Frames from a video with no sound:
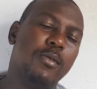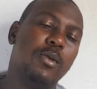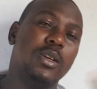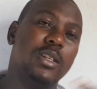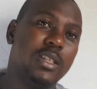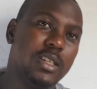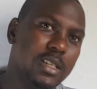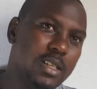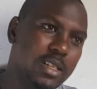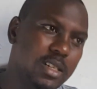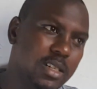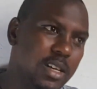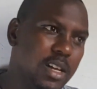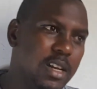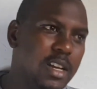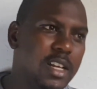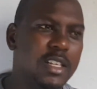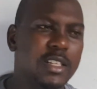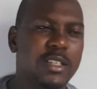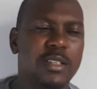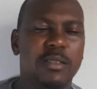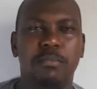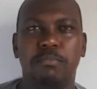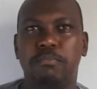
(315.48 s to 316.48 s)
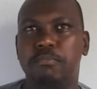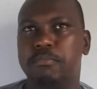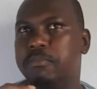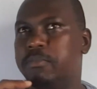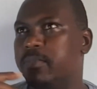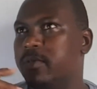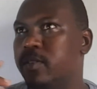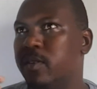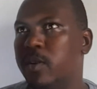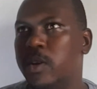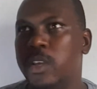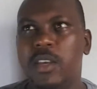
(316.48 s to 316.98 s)
Tradition is
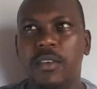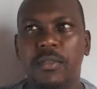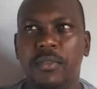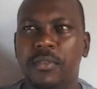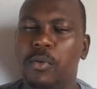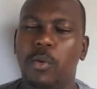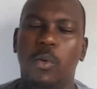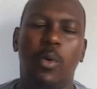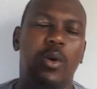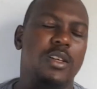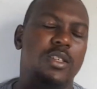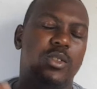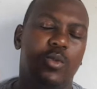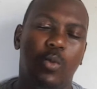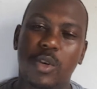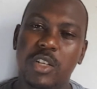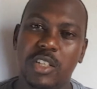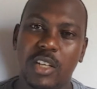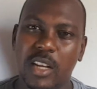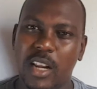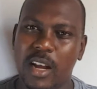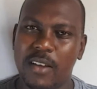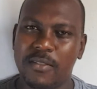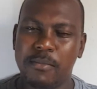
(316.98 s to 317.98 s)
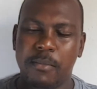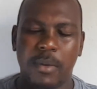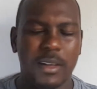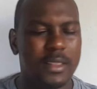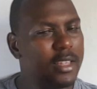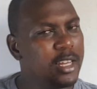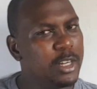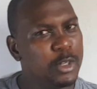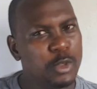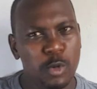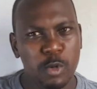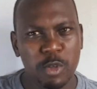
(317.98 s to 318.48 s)
evil, it's witchcraft, but
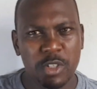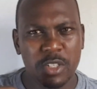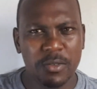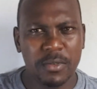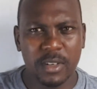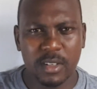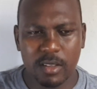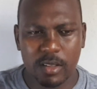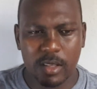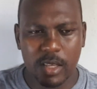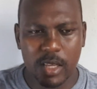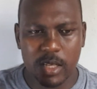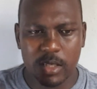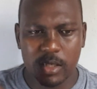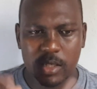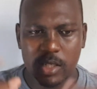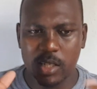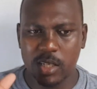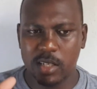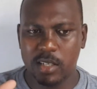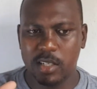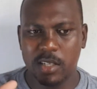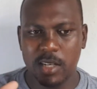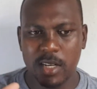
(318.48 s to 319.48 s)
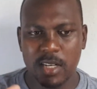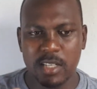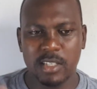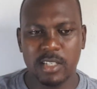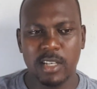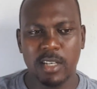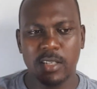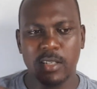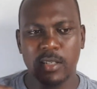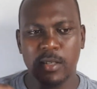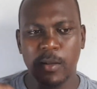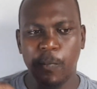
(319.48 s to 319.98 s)
they're two different things. Tradition is
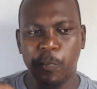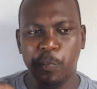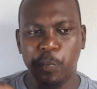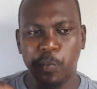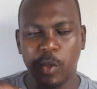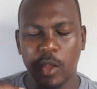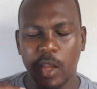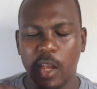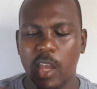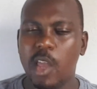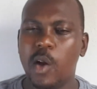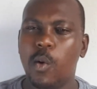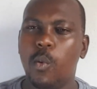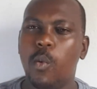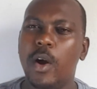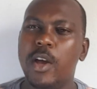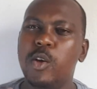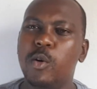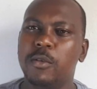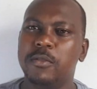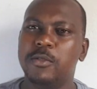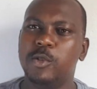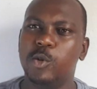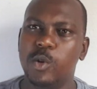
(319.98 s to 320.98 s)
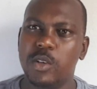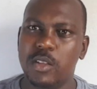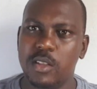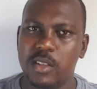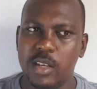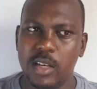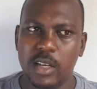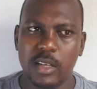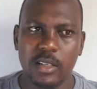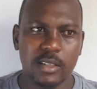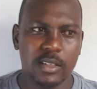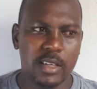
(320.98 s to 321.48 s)
just a way of doing
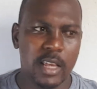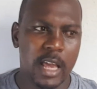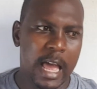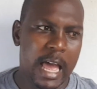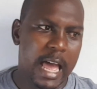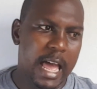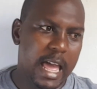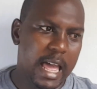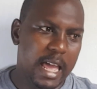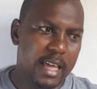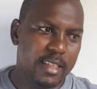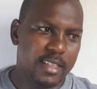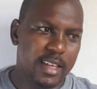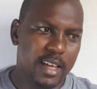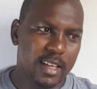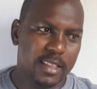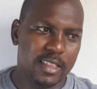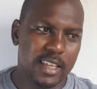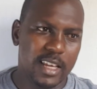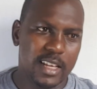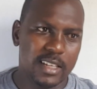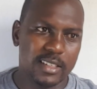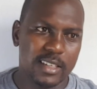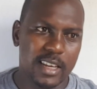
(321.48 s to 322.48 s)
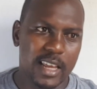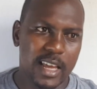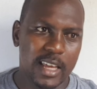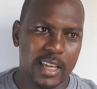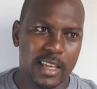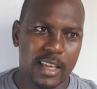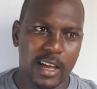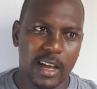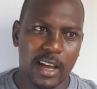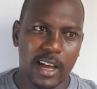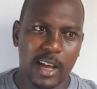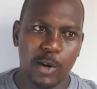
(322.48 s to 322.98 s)
things, and there are things like
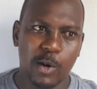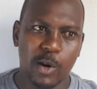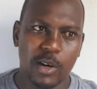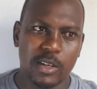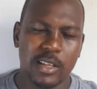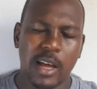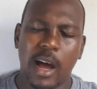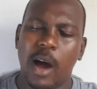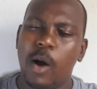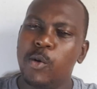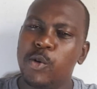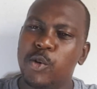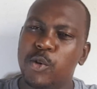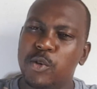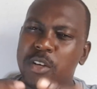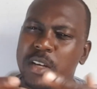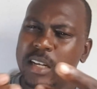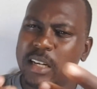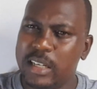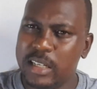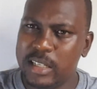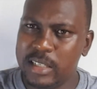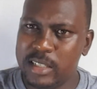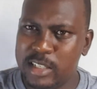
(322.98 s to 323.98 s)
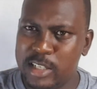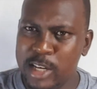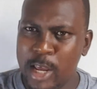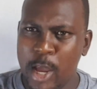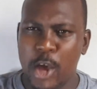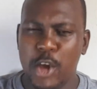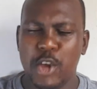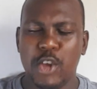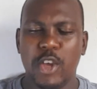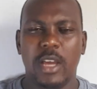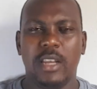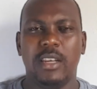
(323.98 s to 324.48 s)
how you greet
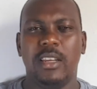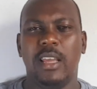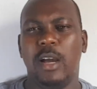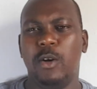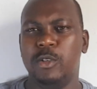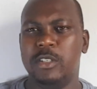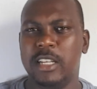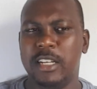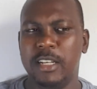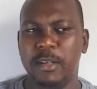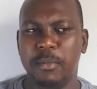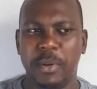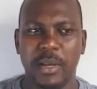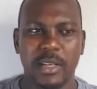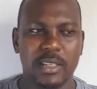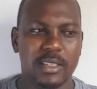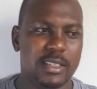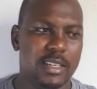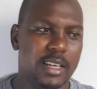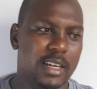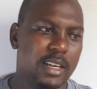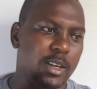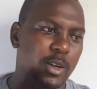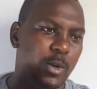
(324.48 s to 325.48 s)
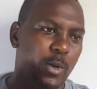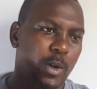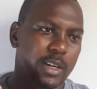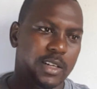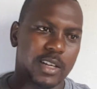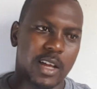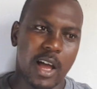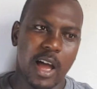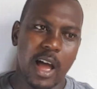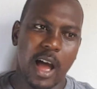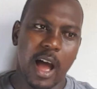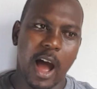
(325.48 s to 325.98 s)
an elderly person, not
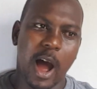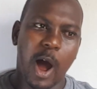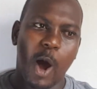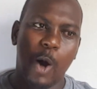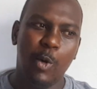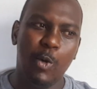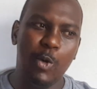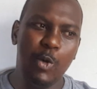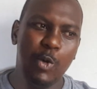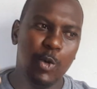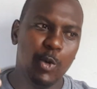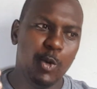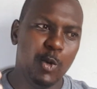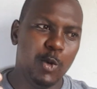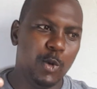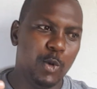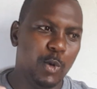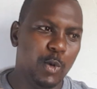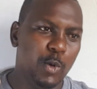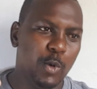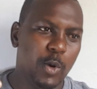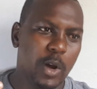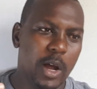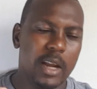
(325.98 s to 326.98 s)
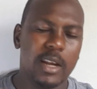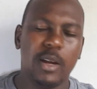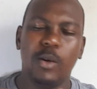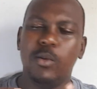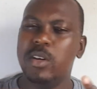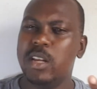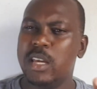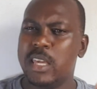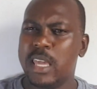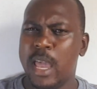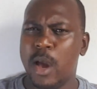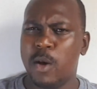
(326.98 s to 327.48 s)
how you
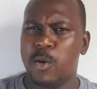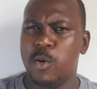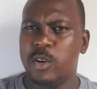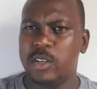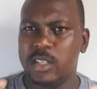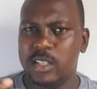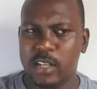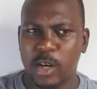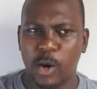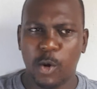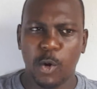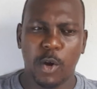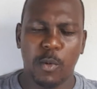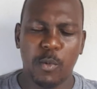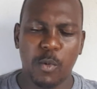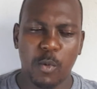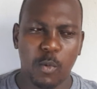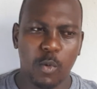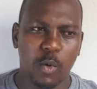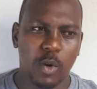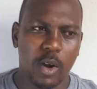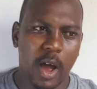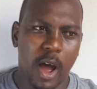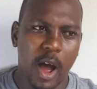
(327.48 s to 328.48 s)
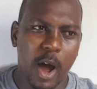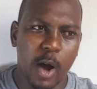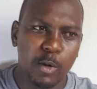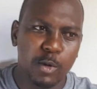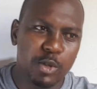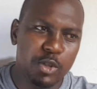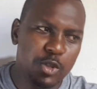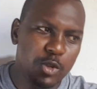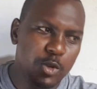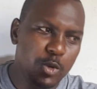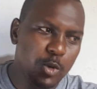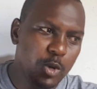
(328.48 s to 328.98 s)
how
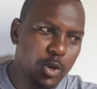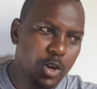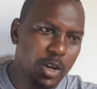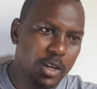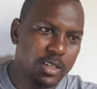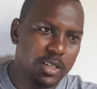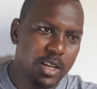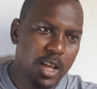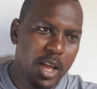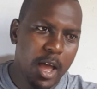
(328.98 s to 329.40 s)
do you not